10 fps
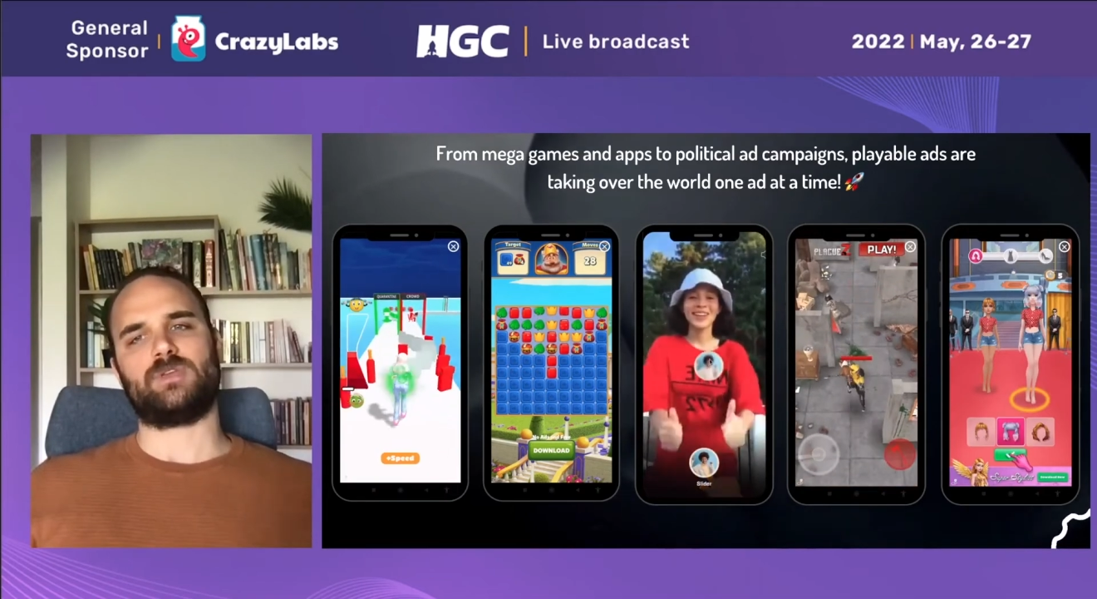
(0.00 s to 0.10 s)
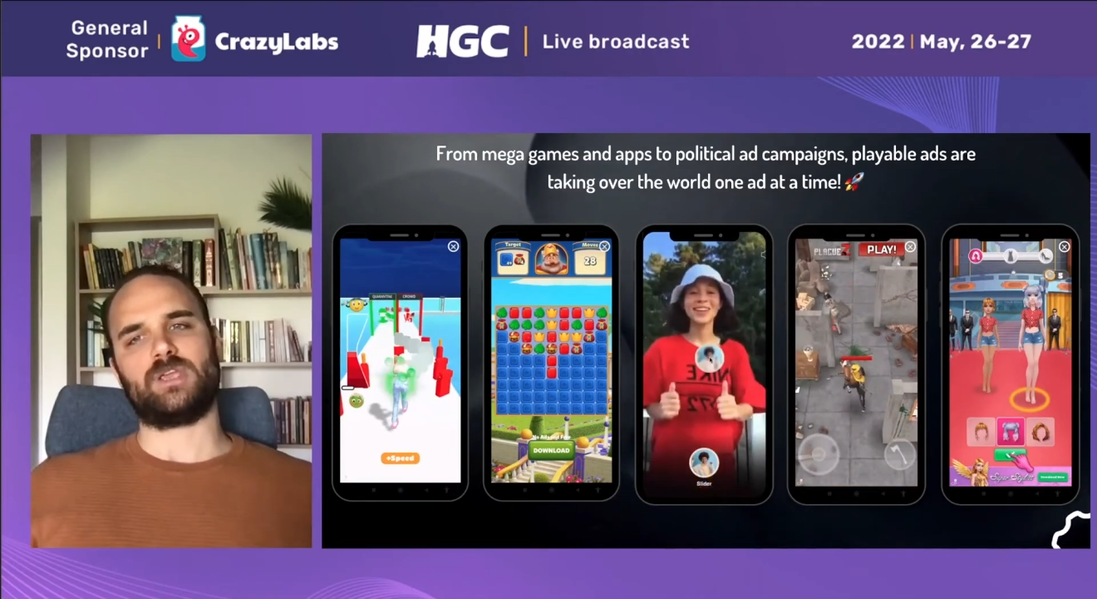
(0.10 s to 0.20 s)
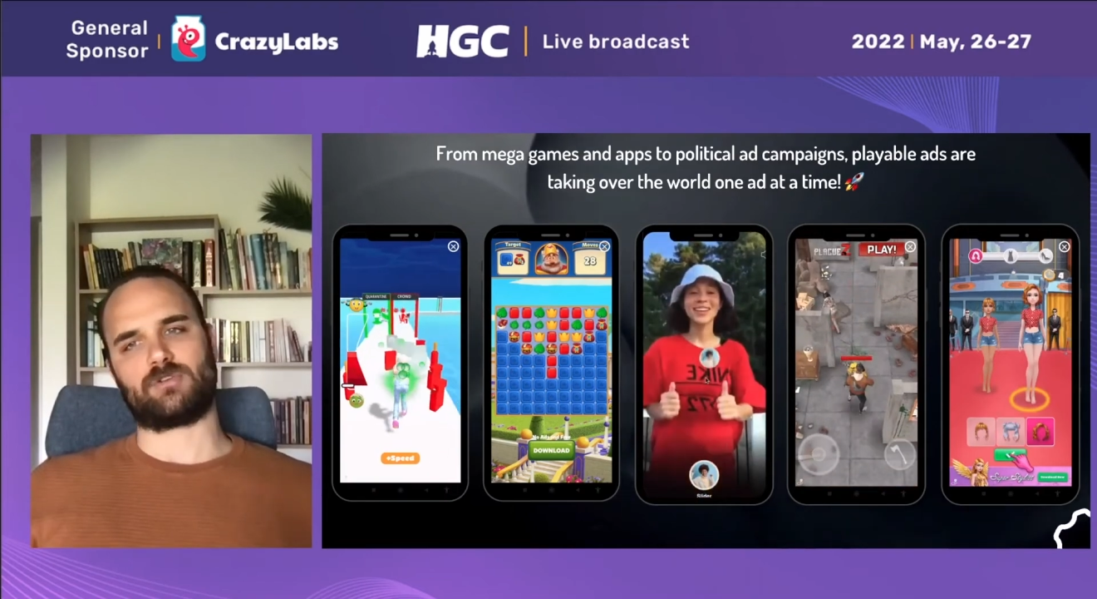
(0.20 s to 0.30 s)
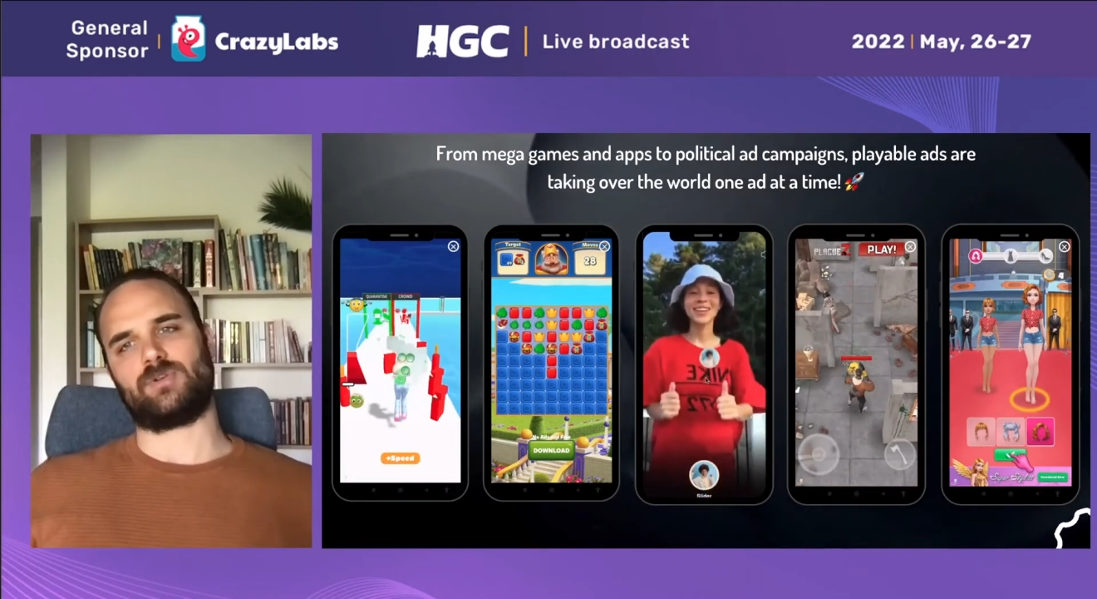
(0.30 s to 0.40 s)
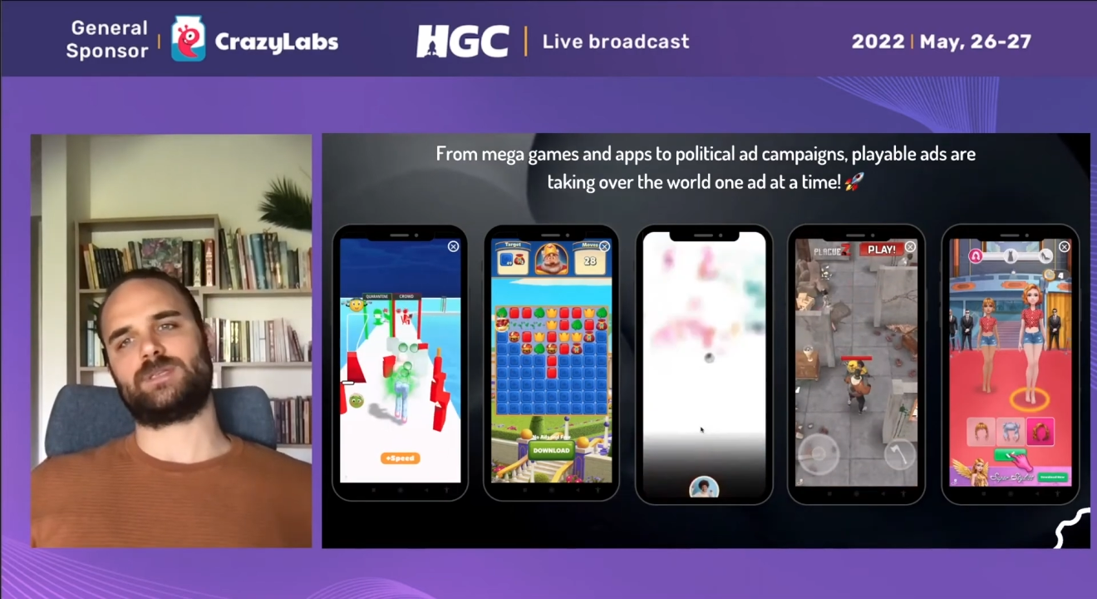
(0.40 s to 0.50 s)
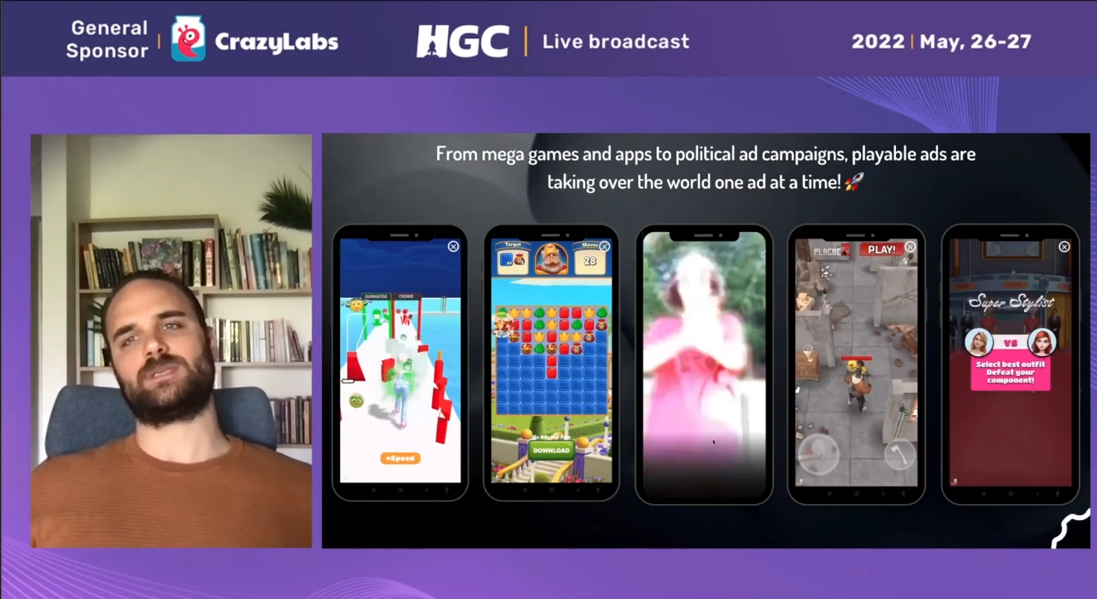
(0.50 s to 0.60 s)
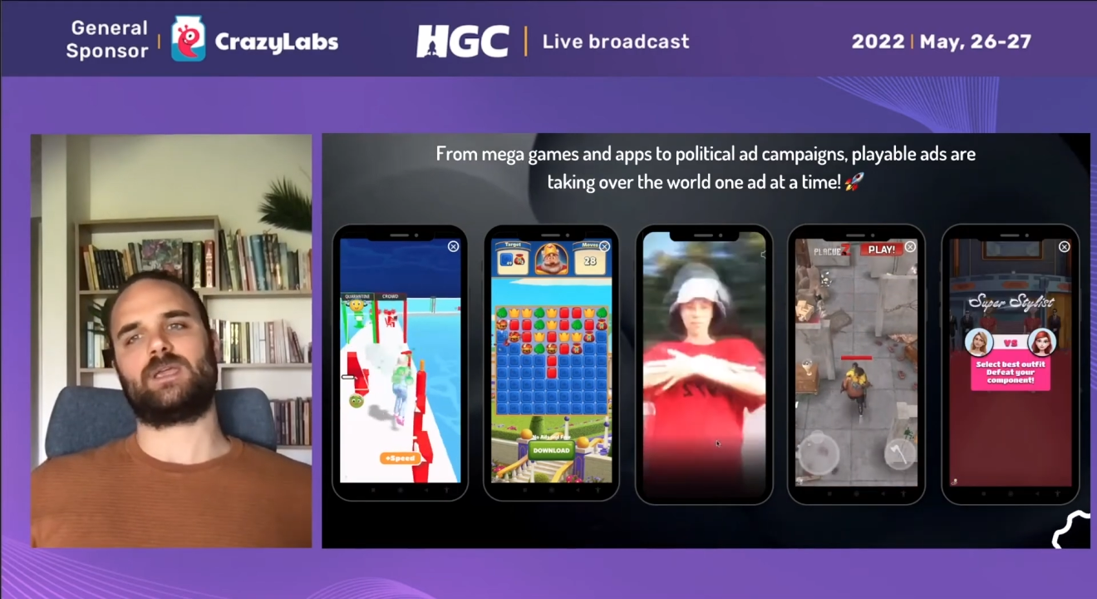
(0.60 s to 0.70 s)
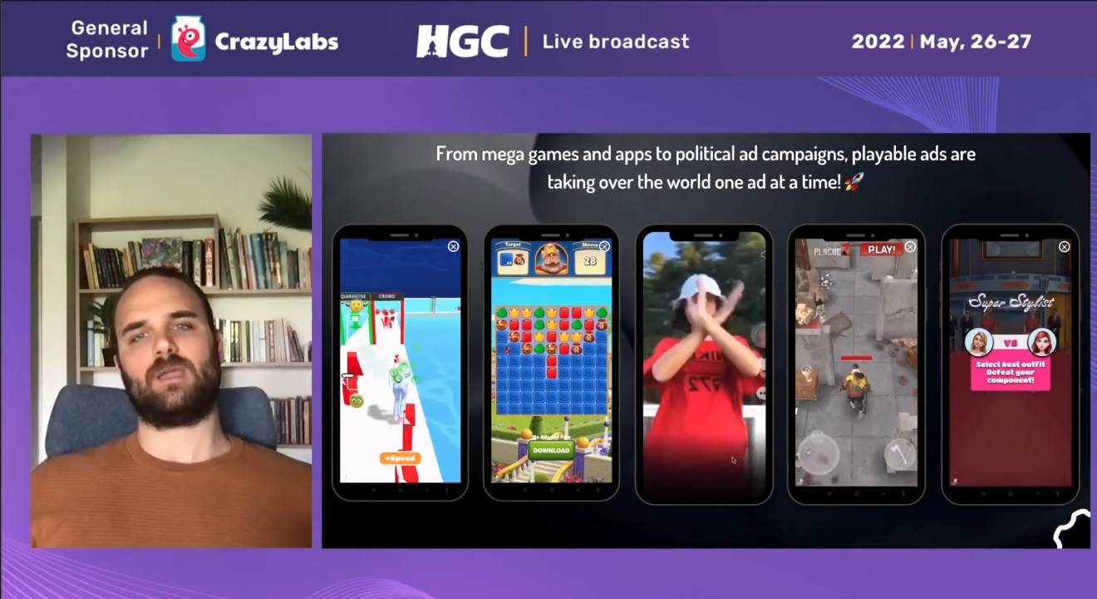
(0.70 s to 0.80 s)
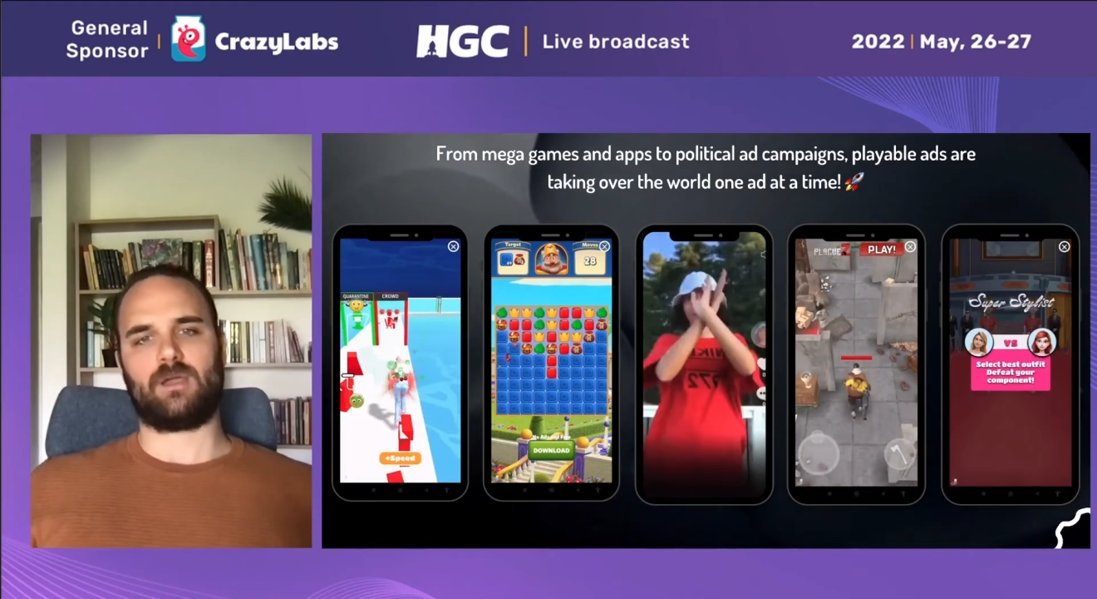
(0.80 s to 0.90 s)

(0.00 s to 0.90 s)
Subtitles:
increasing